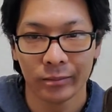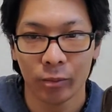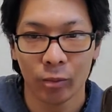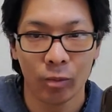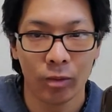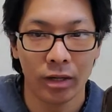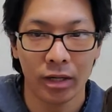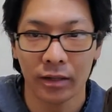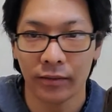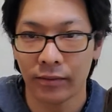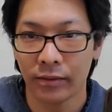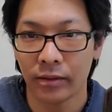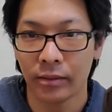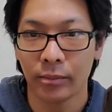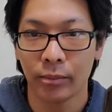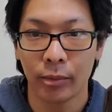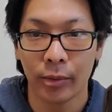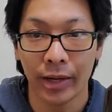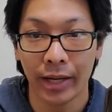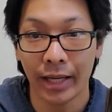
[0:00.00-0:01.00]
whatever
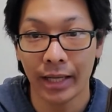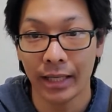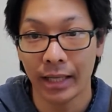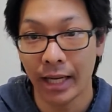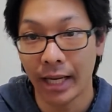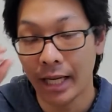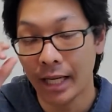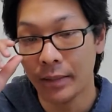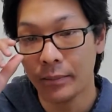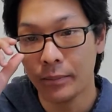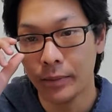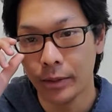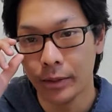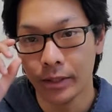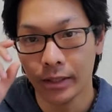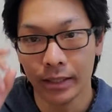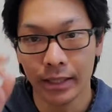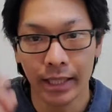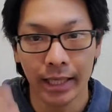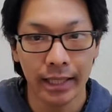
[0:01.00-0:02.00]
brand name you
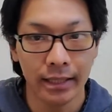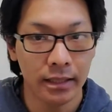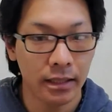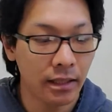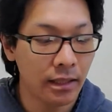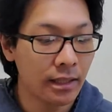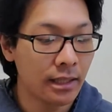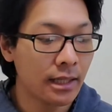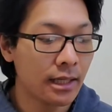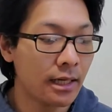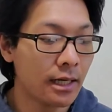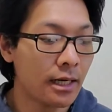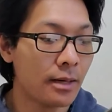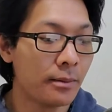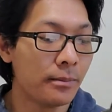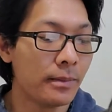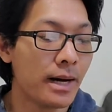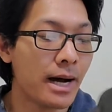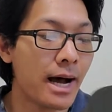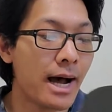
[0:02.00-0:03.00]
can get.
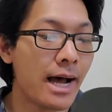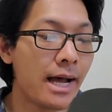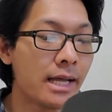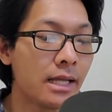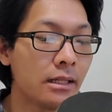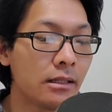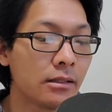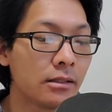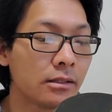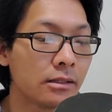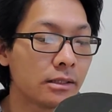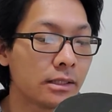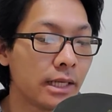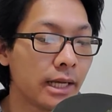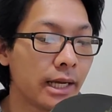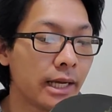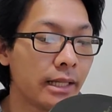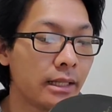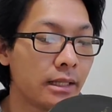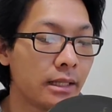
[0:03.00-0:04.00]
I looked
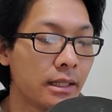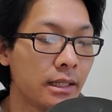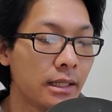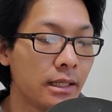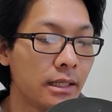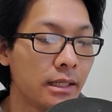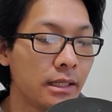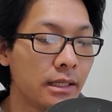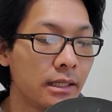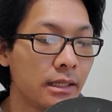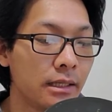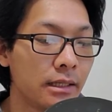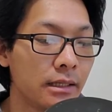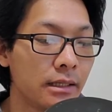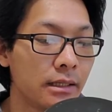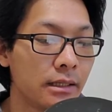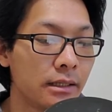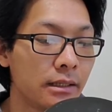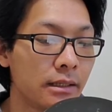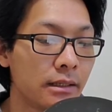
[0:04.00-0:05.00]
at the
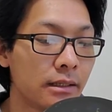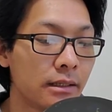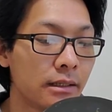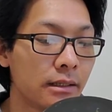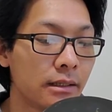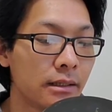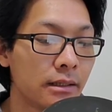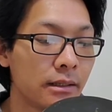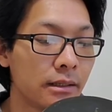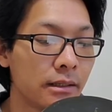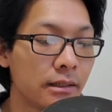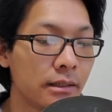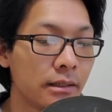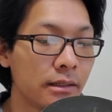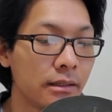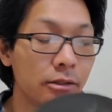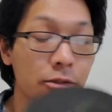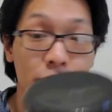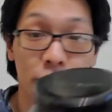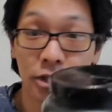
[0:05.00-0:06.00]

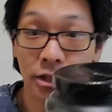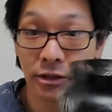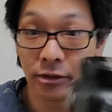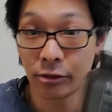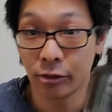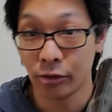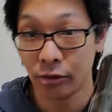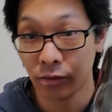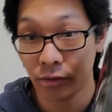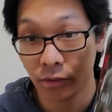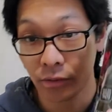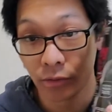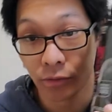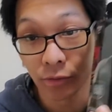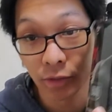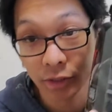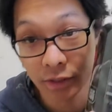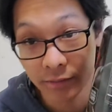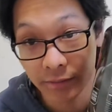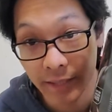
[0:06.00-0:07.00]

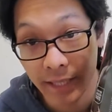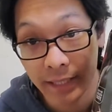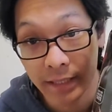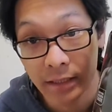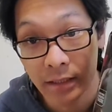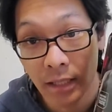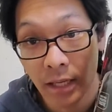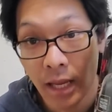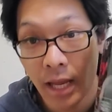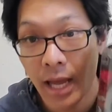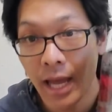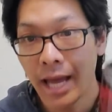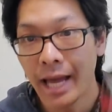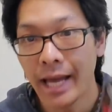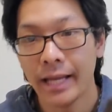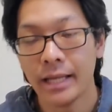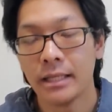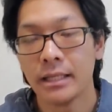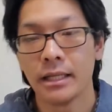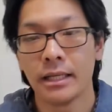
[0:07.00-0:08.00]
nutrition packs,
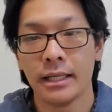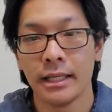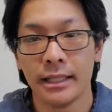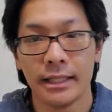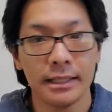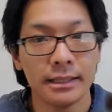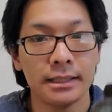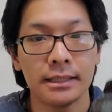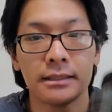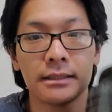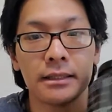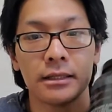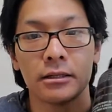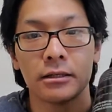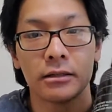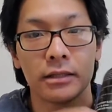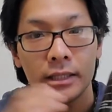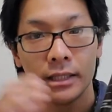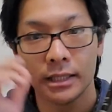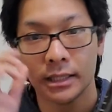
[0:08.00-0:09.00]
and this is
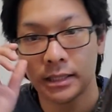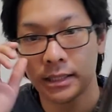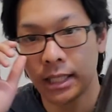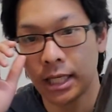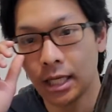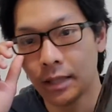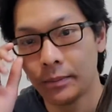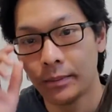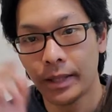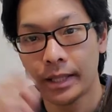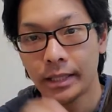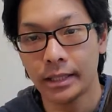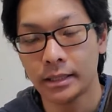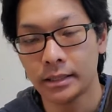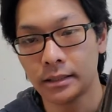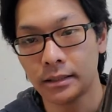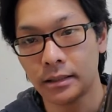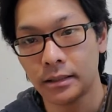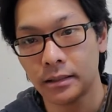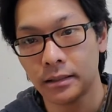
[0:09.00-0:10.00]
literally the same
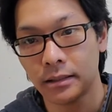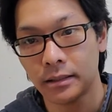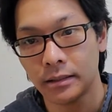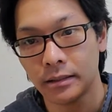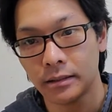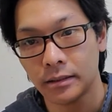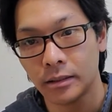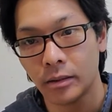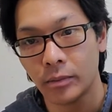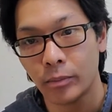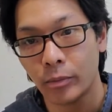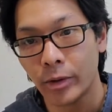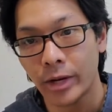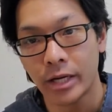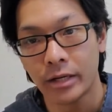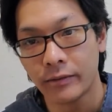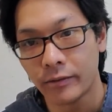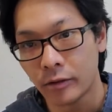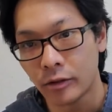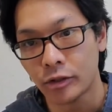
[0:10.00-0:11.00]
as the
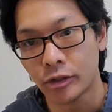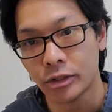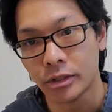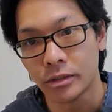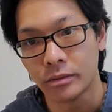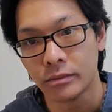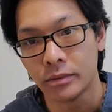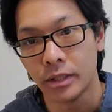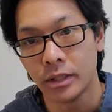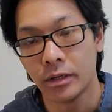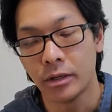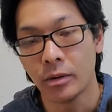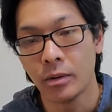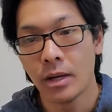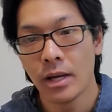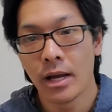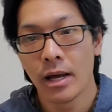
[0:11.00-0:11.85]
brand version, you know.